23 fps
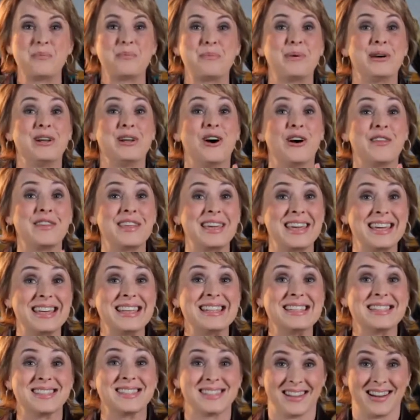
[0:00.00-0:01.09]
But on the
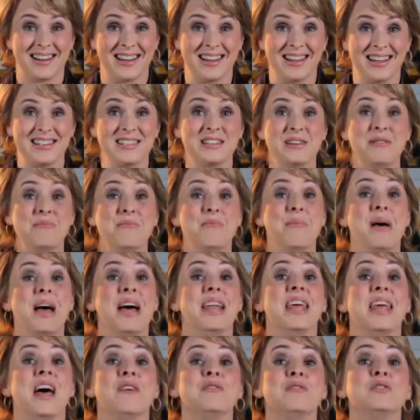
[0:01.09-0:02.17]
inside,
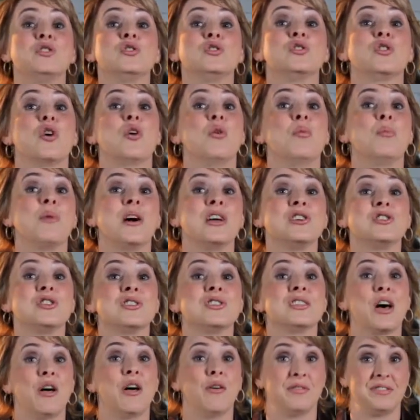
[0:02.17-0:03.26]
men have so much
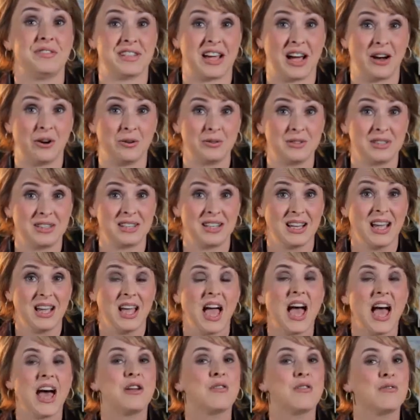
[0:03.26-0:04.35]
self doubt
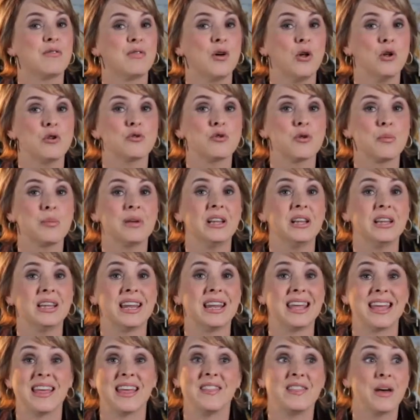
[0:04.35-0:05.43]
and a
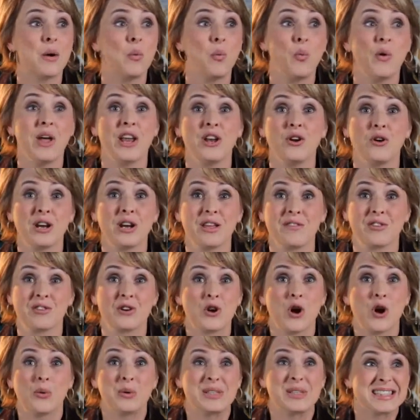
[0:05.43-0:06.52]
vulnerability that we don't even
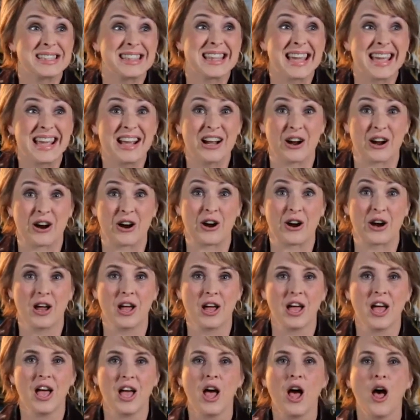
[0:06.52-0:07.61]
know is there.
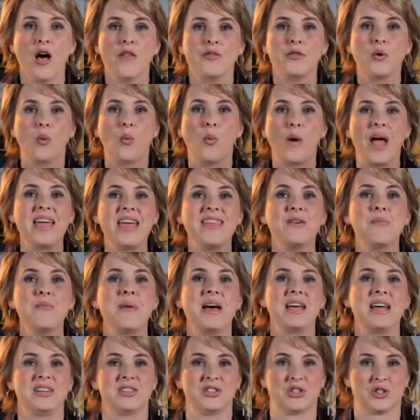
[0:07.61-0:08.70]
The way the
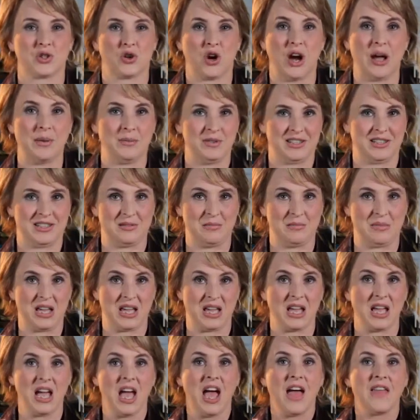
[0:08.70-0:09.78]
men described it to
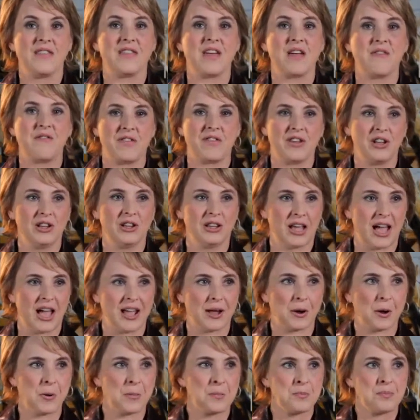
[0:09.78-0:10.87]
me, they feel
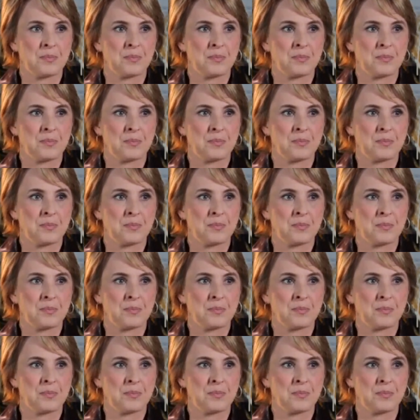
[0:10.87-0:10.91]
like